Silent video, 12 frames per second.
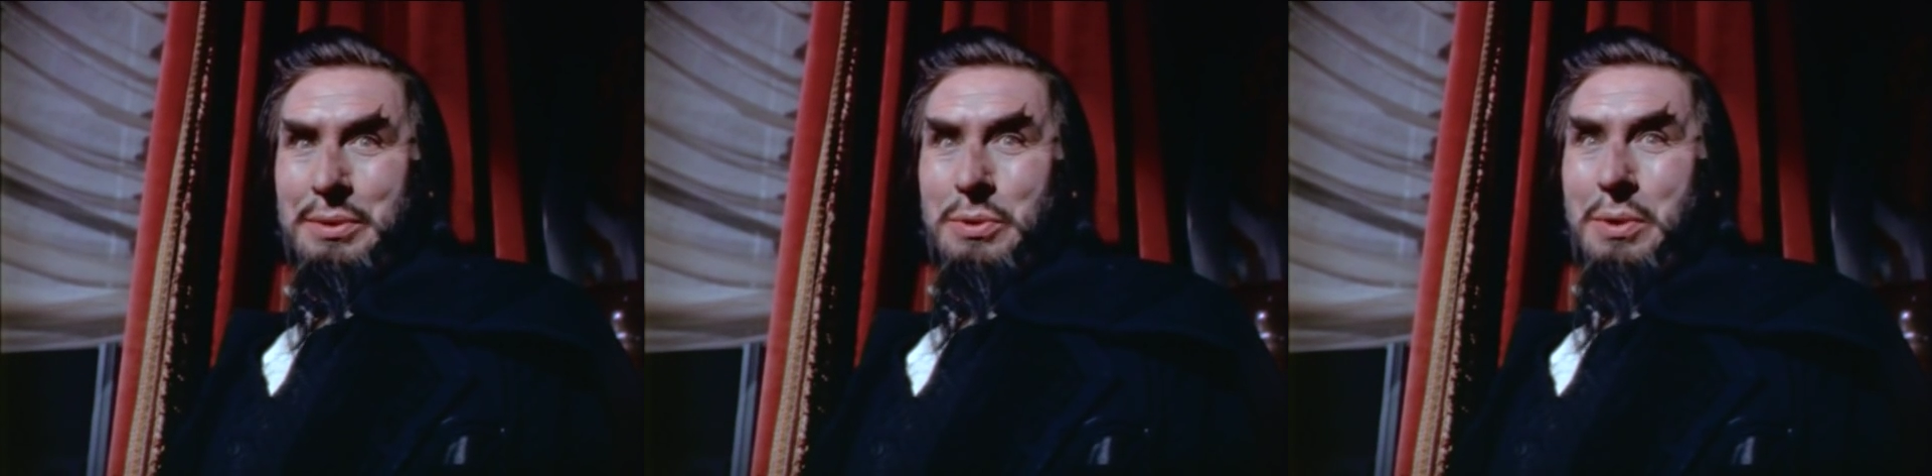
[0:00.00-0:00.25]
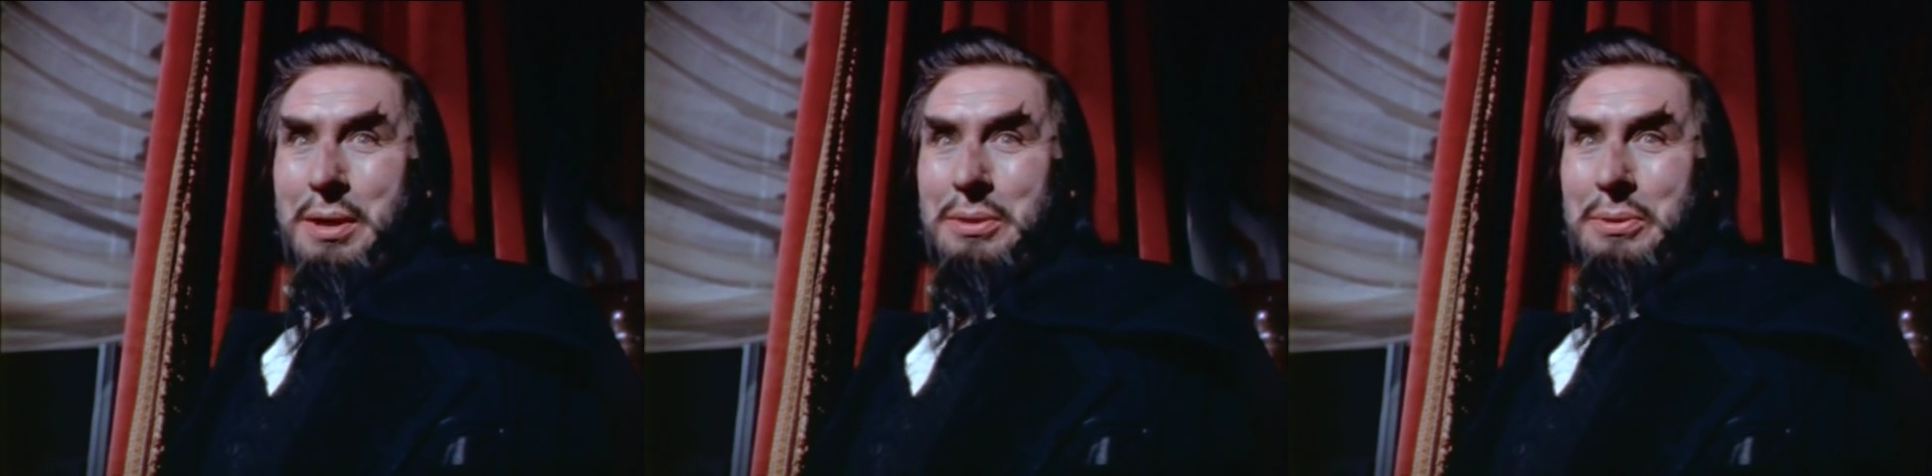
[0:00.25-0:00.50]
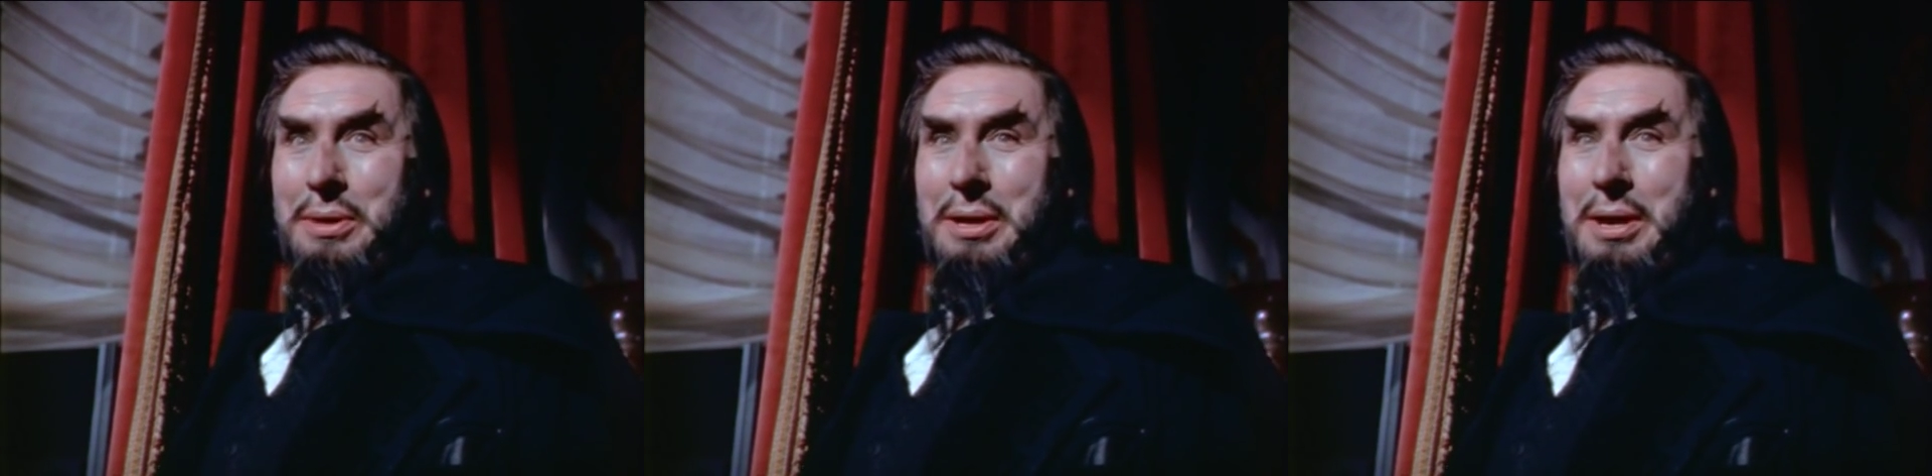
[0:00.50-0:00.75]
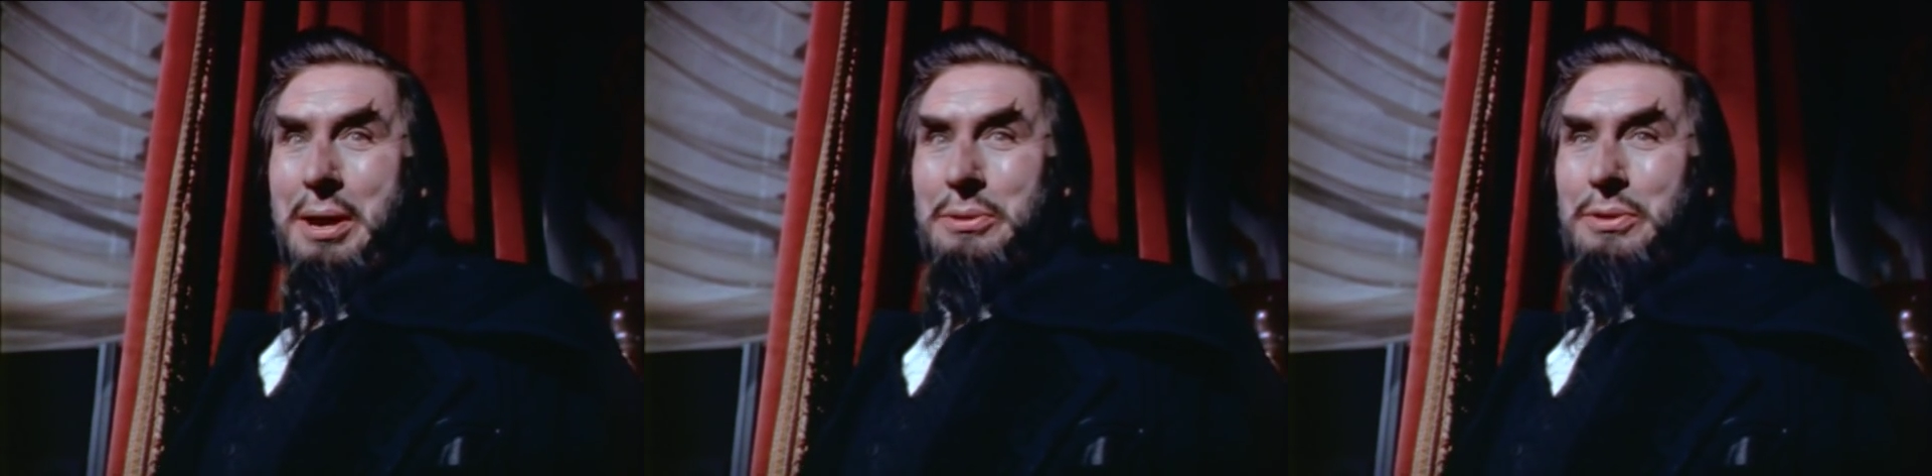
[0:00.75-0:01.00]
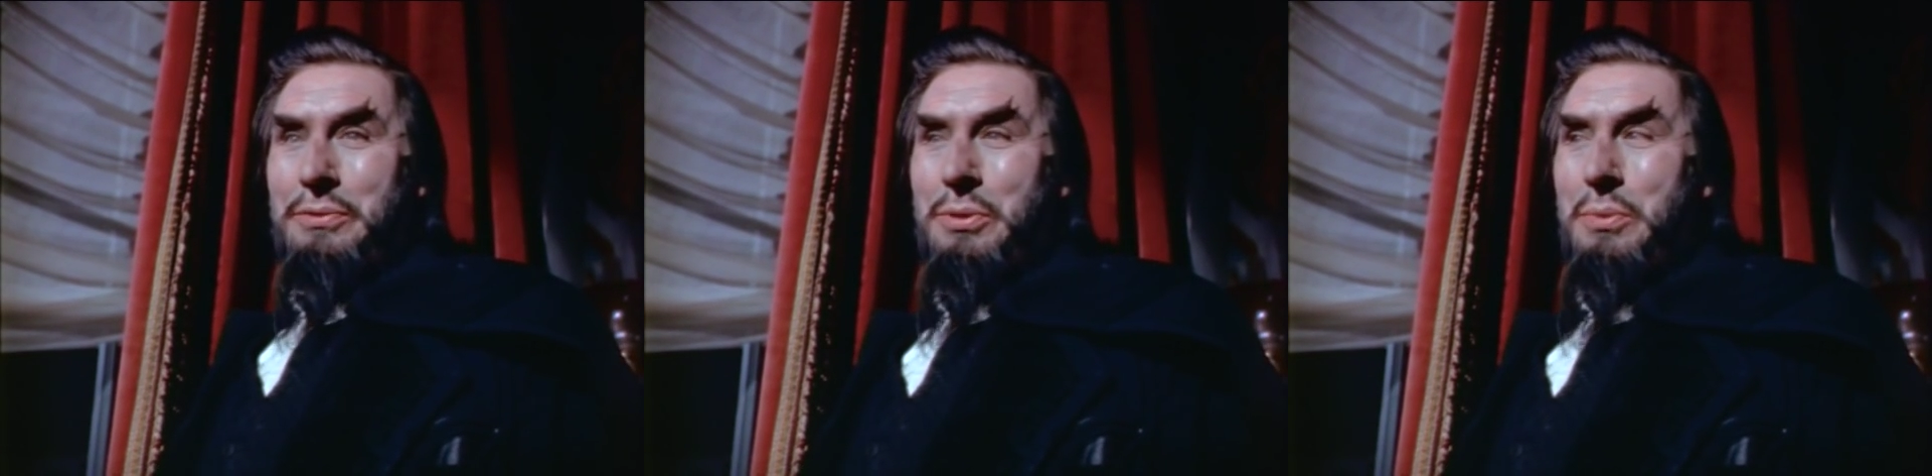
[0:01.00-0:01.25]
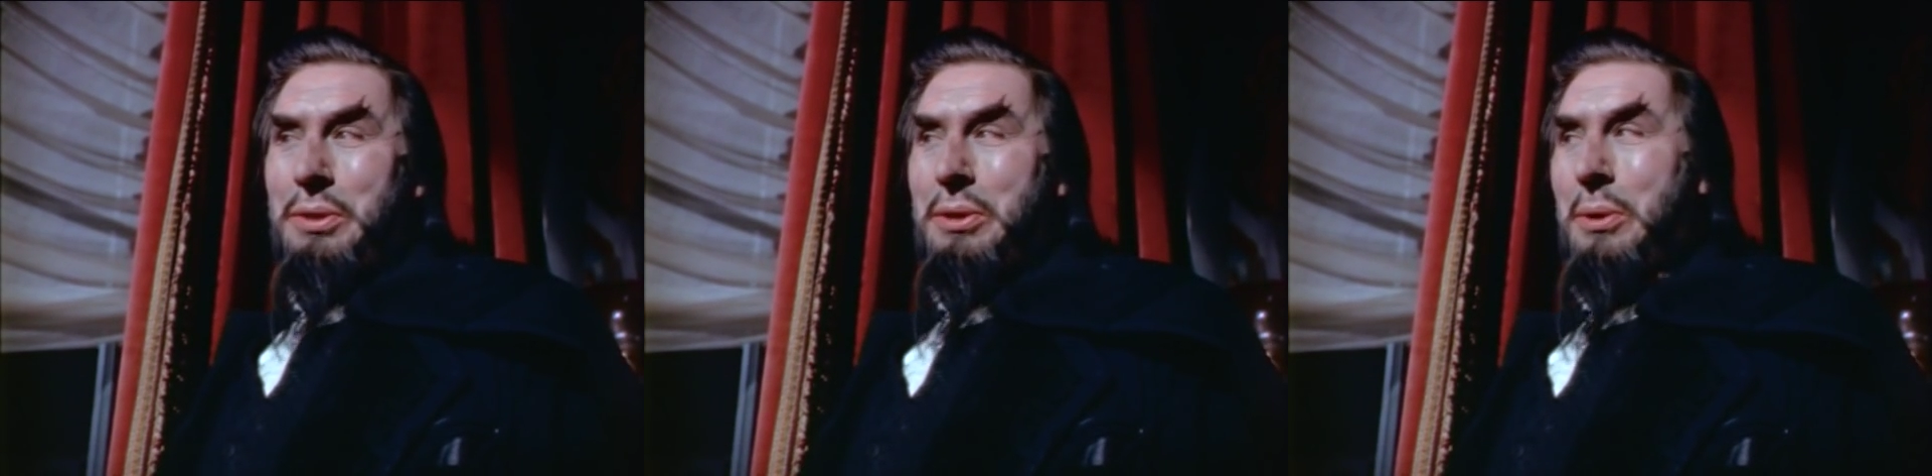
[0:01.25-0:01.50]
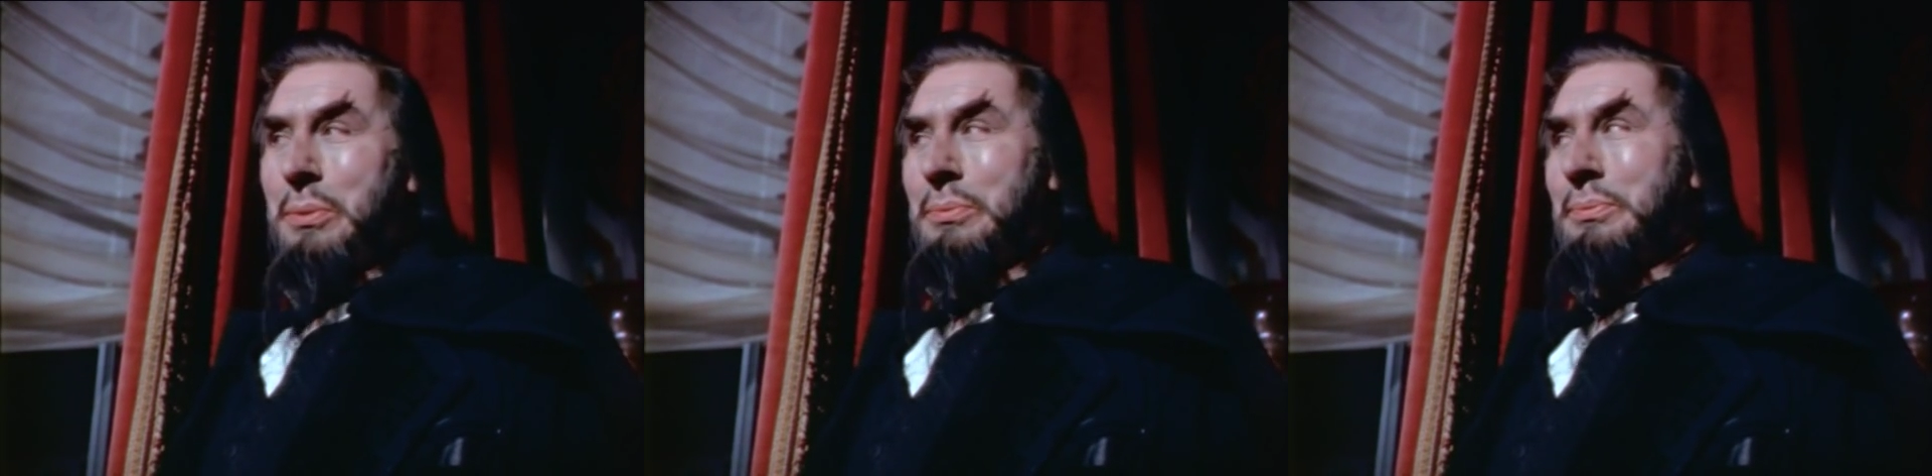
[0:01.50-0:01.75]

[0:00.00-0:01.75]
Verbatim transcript: You are looking out of the window.